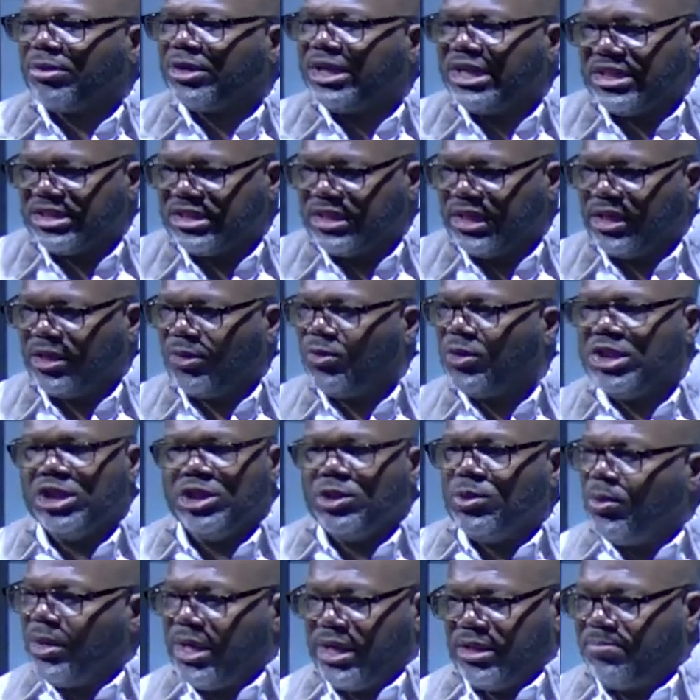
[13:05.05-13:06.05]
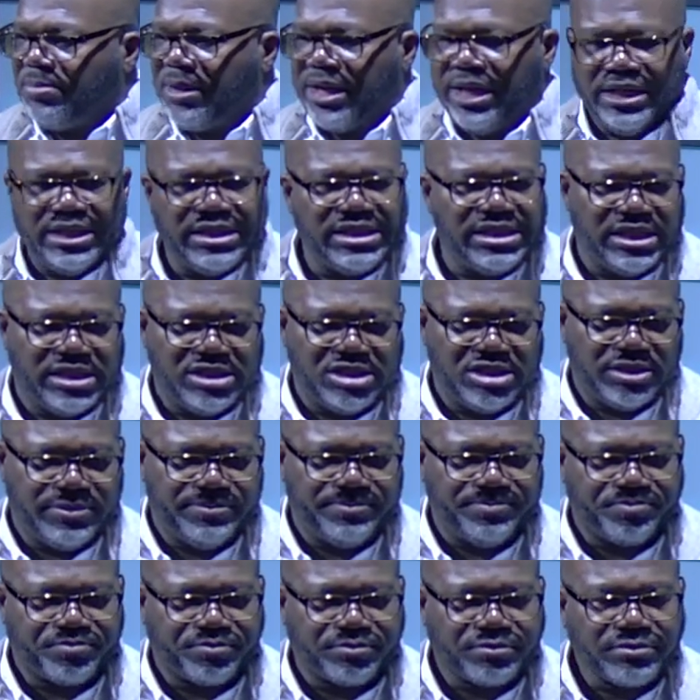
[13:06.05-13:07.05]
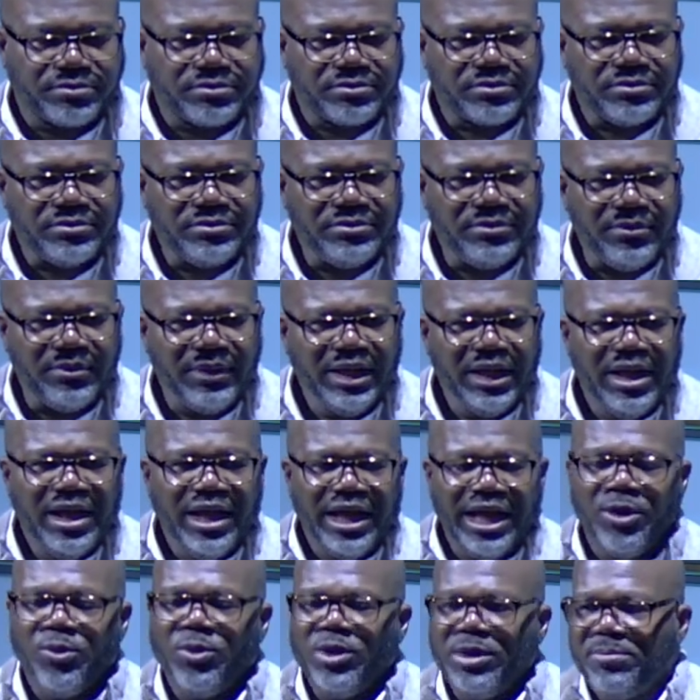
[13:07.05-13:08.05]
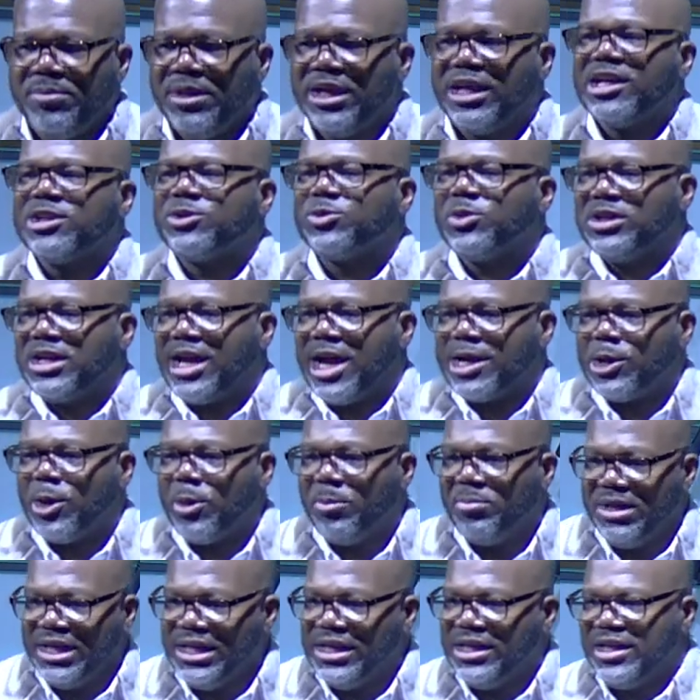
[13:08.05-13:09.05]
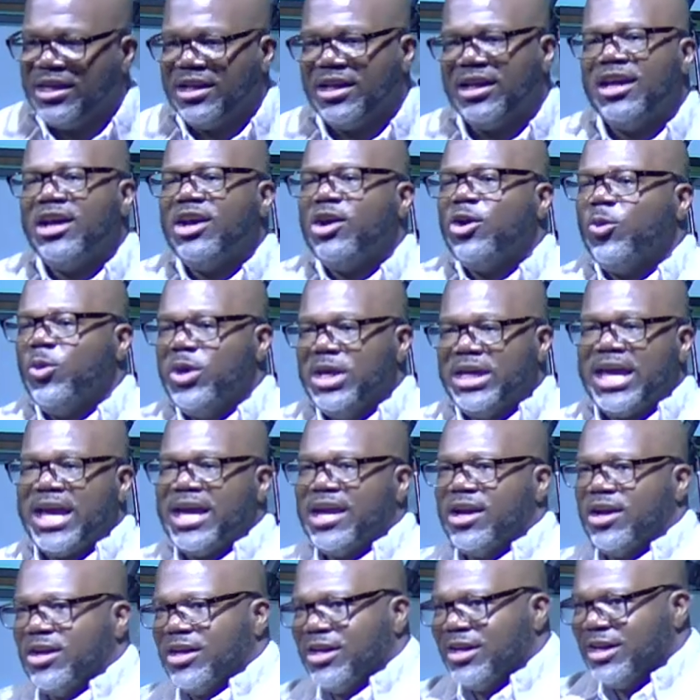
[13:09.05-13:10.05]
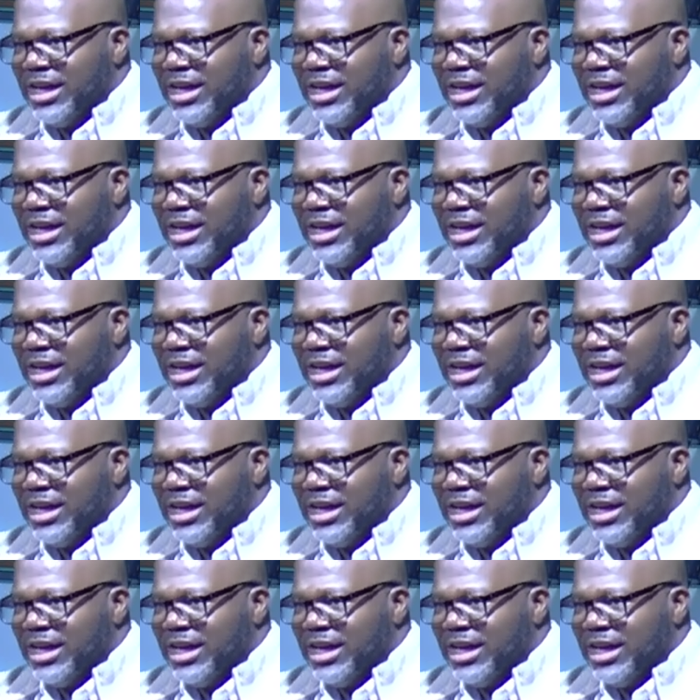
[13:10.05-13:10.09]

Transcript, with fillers: there when you wasn't paying attention. And we because we're not obedient, we can't. It,